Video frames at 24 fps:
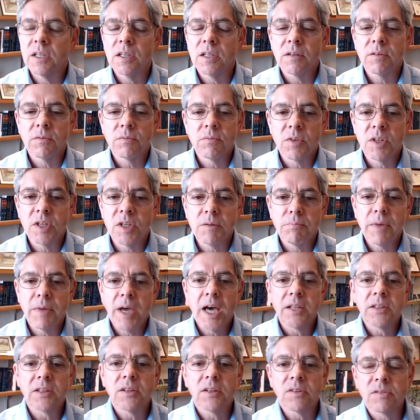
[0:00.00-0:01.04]
The
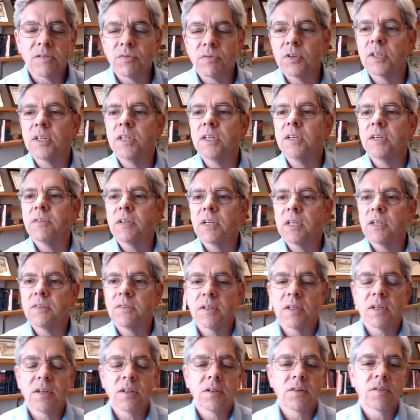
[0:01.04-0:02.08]
amount that's forgiven
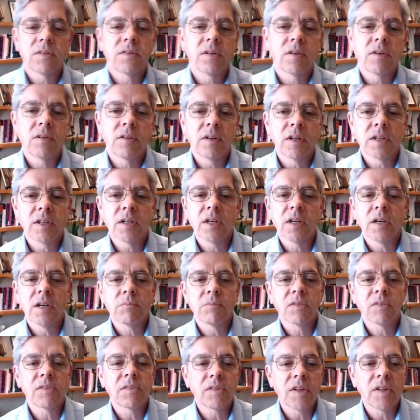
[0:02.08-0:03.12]
isn't considered
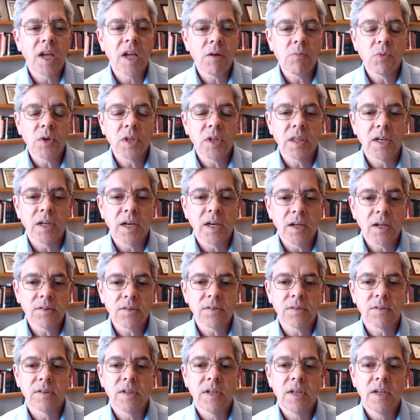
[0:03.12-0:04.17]
income. Same with
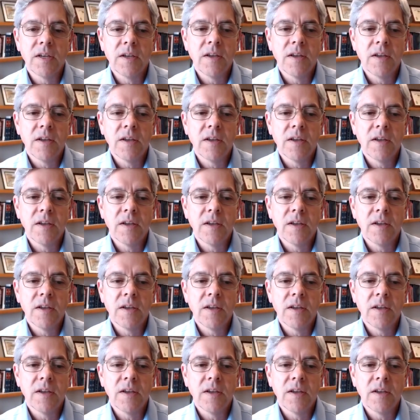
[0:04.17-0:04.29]
us.